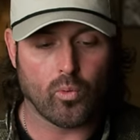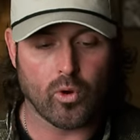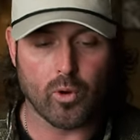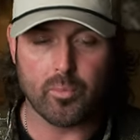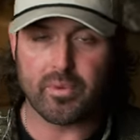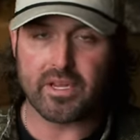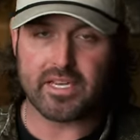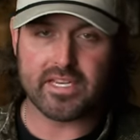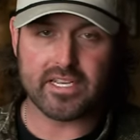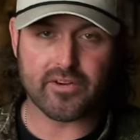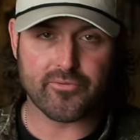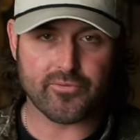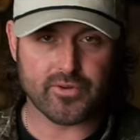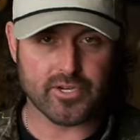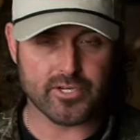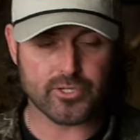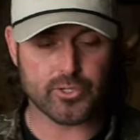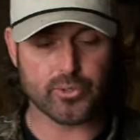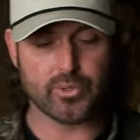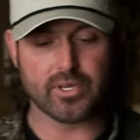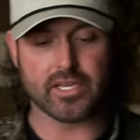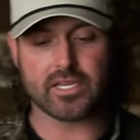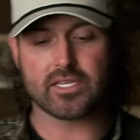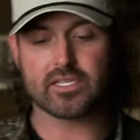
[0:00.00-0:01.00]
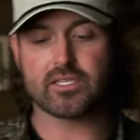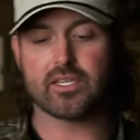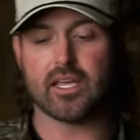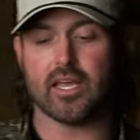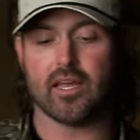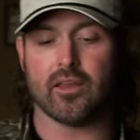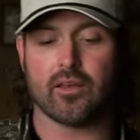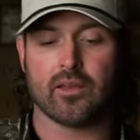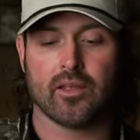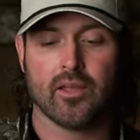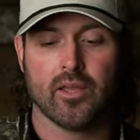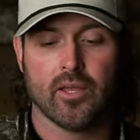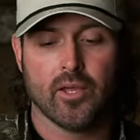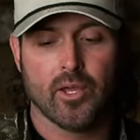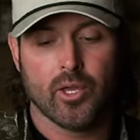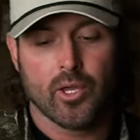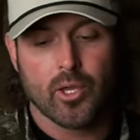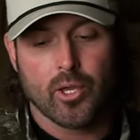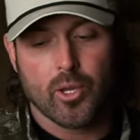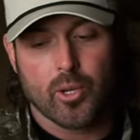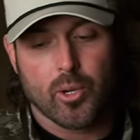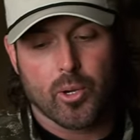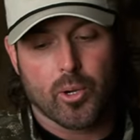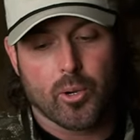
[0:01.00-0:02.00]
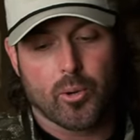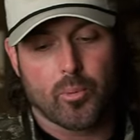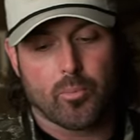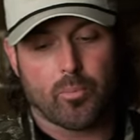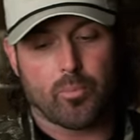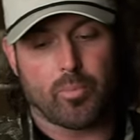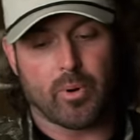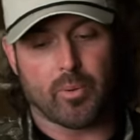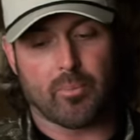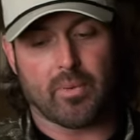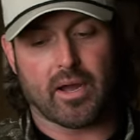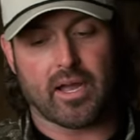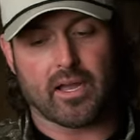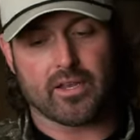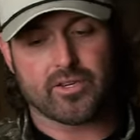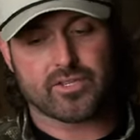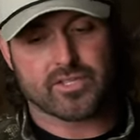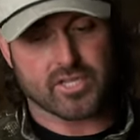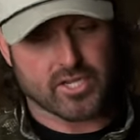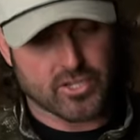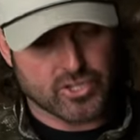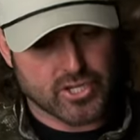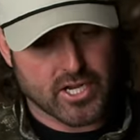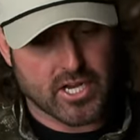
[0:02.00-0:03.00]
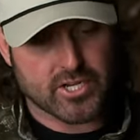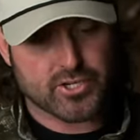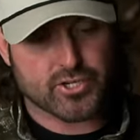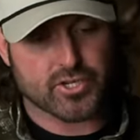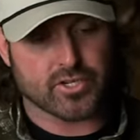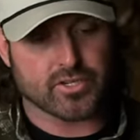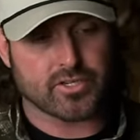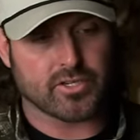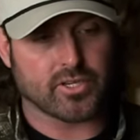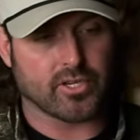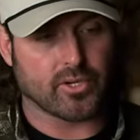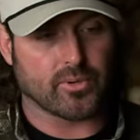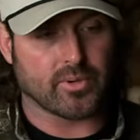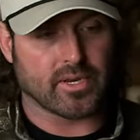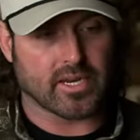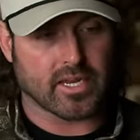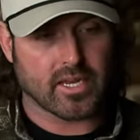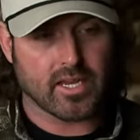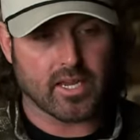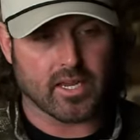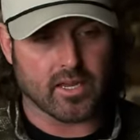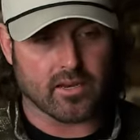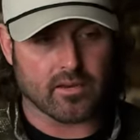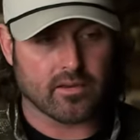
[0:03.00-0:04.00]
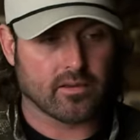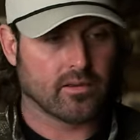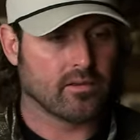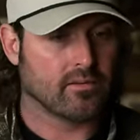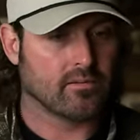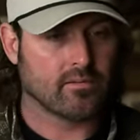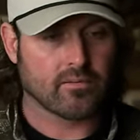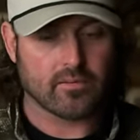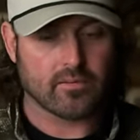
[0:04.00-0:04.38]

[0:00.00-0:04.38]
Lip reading: will be different to an extent. But my suggestion to you, and again,